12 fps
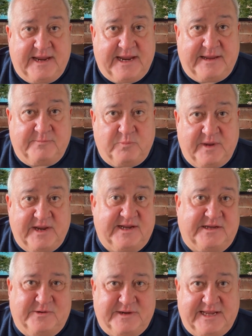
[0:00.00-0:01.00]
Even while
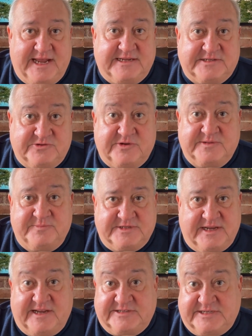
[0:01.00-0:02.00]
undergoing cancer treatment
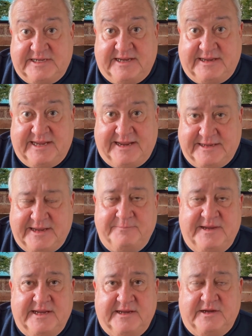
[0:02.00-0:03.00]
last year, Kate
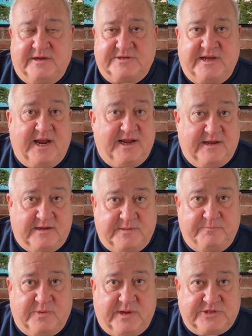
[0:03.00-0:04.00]
kept a close eye on the
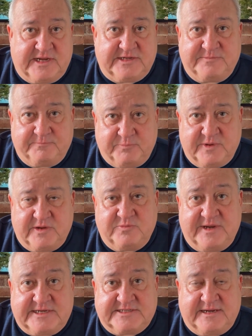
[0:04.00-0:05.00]
project's
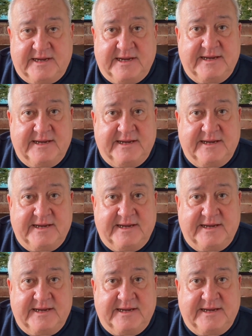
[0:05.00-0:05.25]
progress.